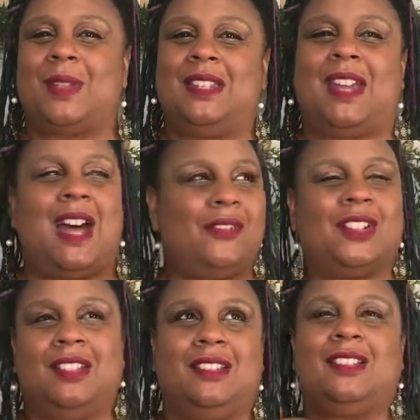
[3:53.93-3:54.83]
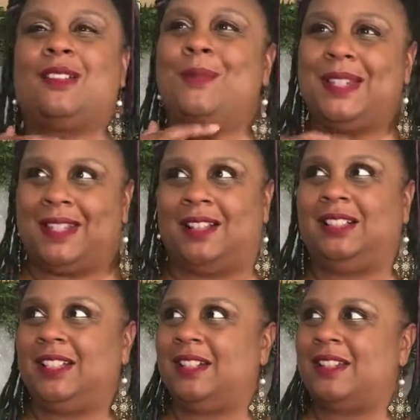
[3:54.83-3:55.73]
but Africa, you just told me to get
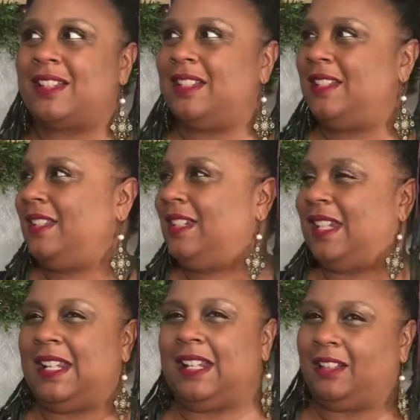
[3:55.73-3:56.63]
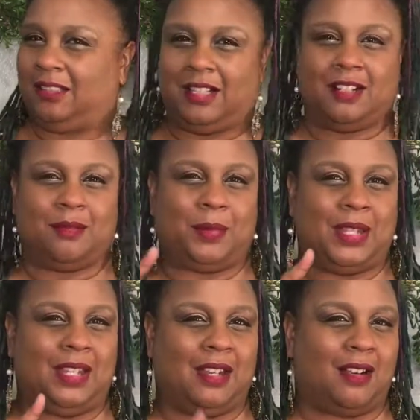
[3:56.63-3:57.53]
clear. Isn't getting clear
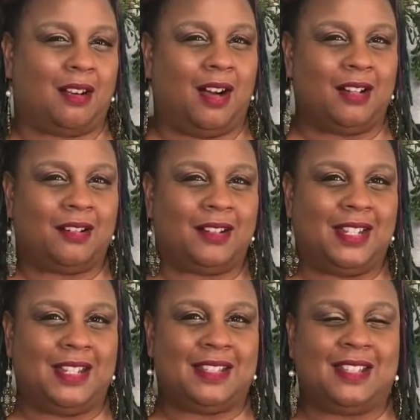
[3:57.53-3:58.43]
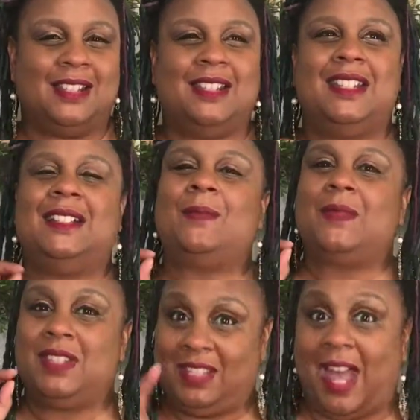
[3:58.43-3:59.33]
being concrete?
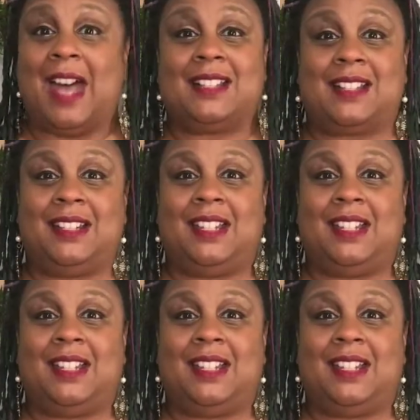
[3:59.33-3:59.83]
Yes, it